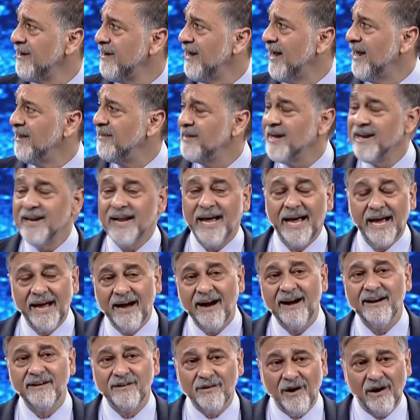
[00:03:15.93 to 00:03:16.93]
And then
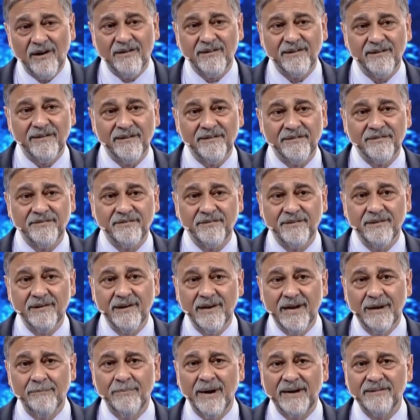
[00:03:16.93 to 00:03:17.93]
AI doctors.
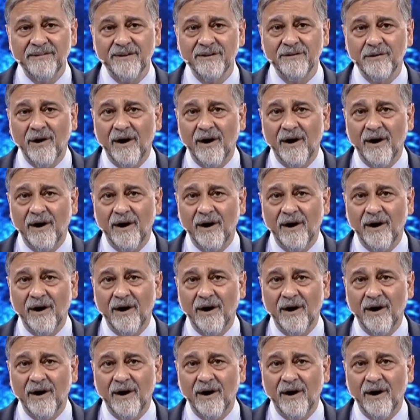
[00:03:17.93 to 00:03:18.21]
Imagine